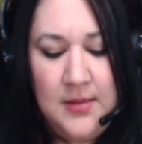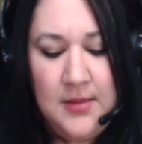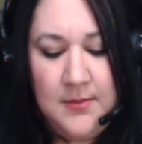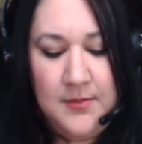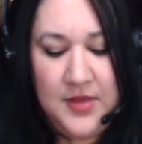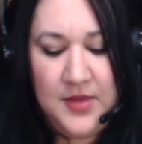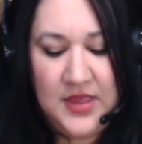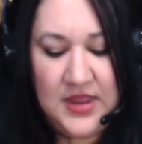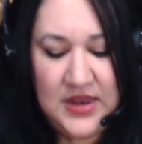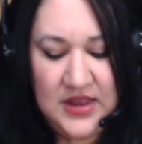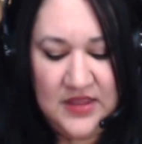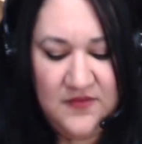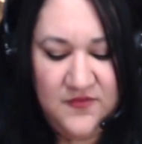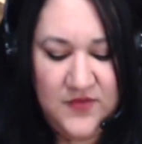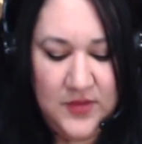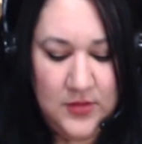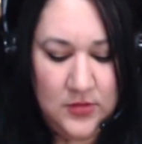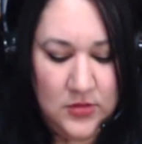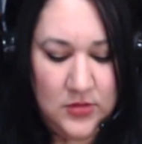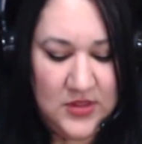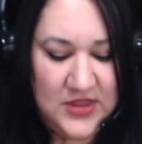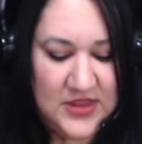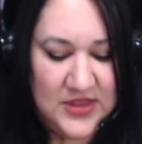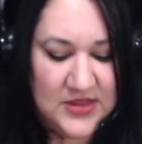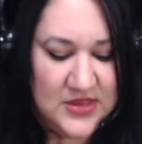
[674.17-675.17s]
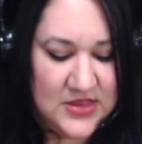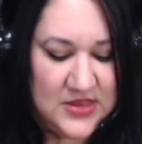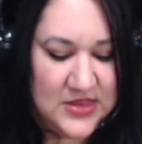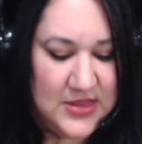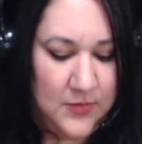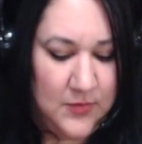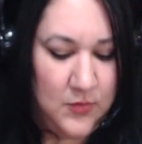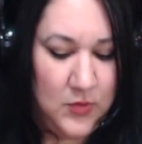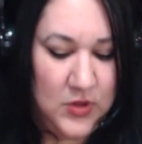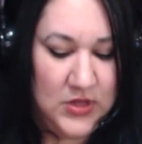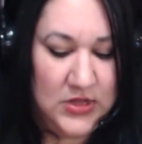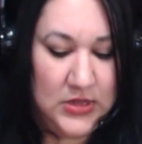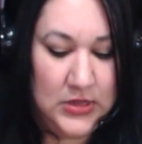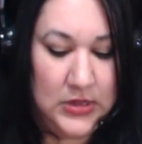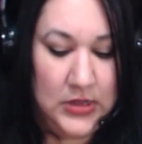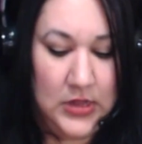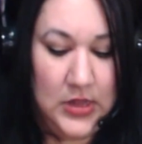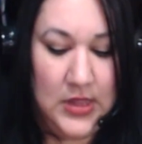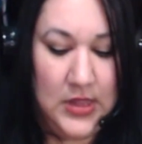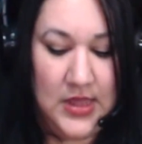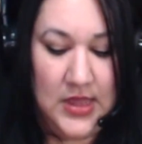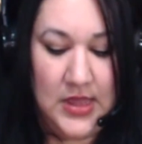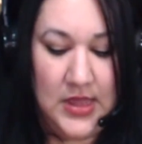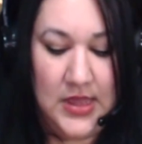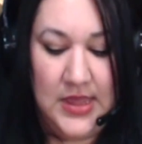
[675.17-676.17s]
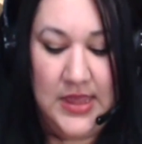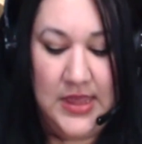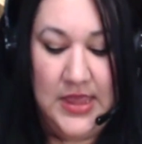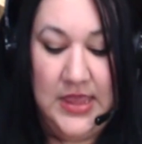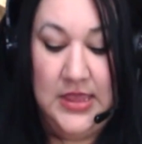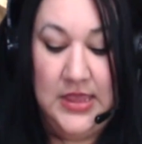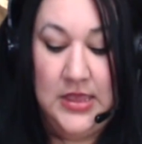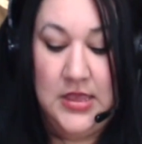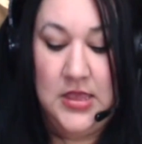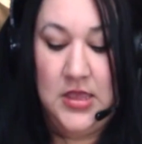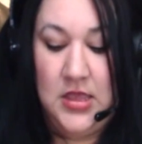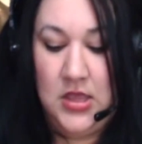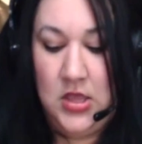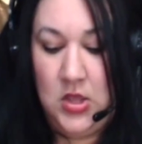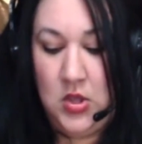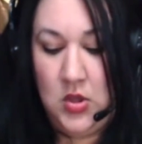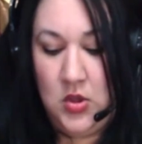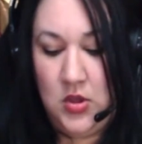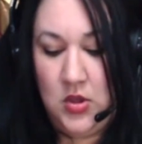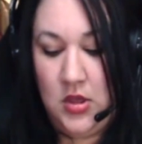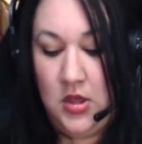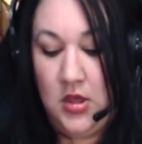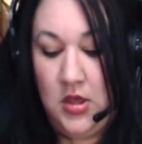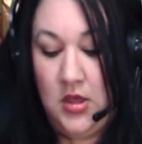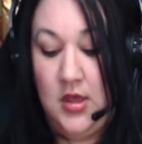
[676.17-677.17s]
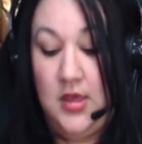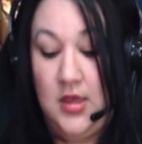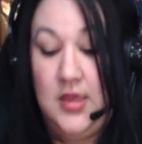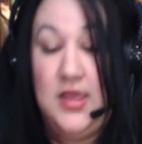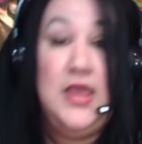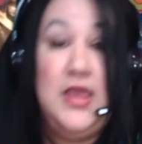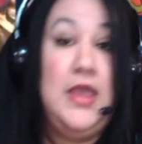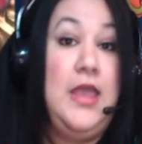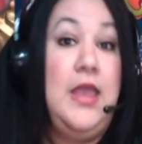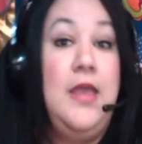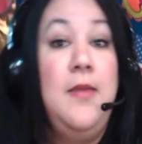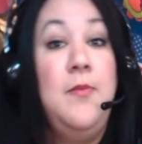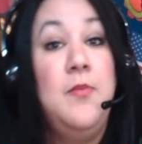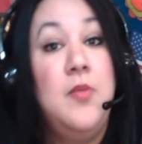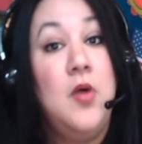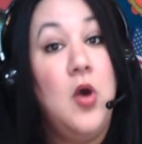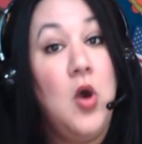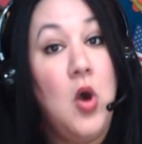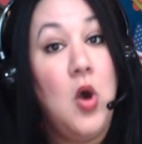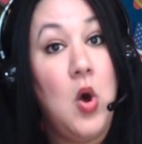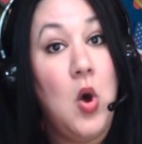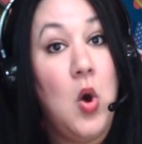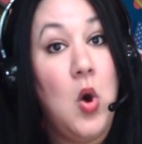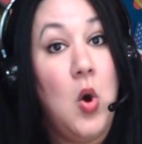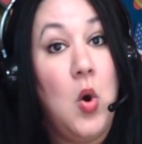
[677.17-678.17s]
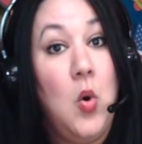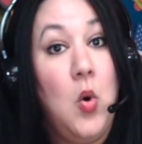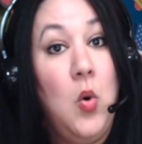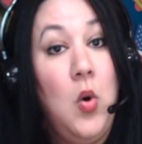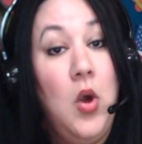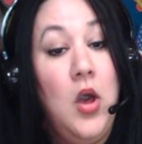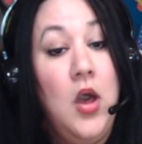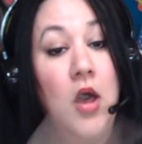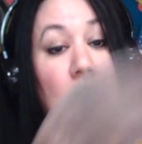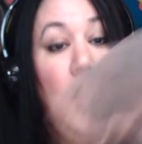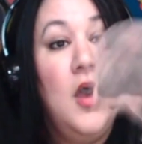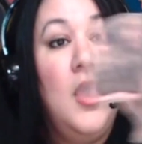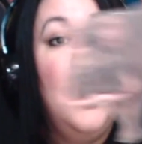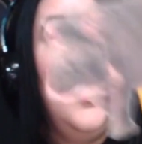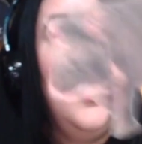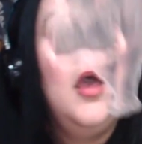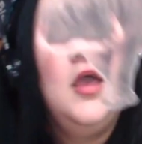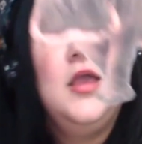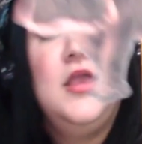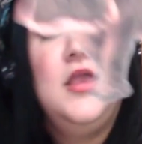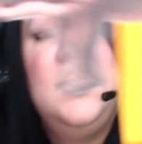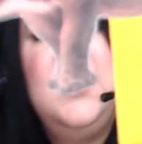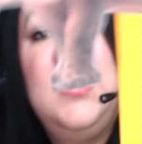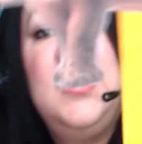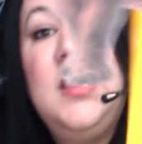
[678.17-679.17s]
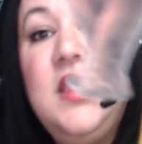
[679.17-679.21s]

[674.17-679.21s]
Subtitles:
But if you look at someone like Hippo, he